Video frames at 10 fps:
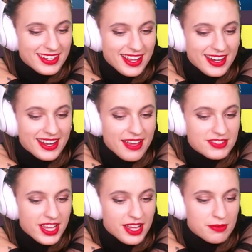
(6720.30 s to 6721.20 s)
And
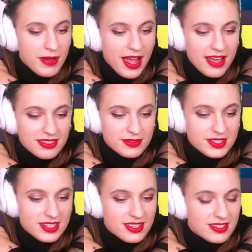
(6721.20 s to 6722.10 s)
Left Hand Path
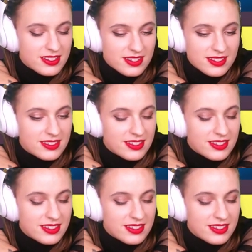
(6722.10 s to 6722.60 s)
is just,